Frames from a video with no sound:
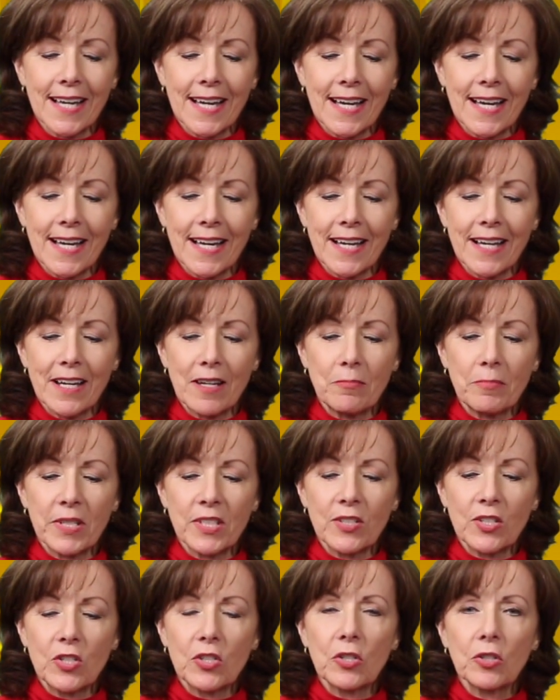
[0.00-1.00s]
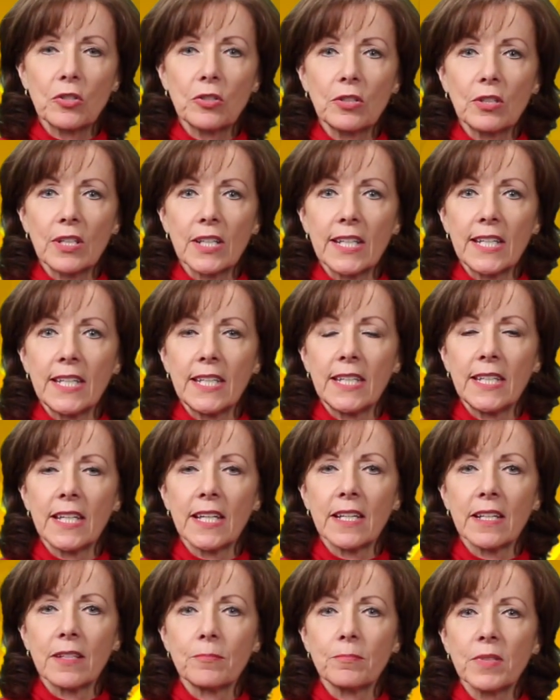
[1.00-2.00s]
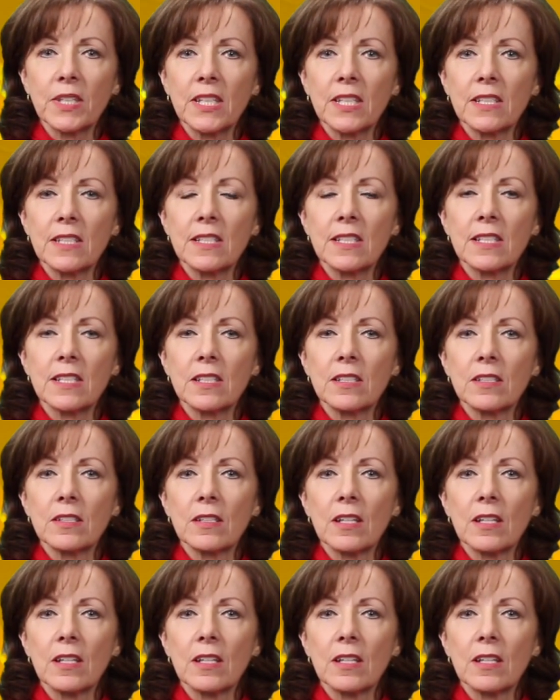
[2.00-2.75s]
But certainly kids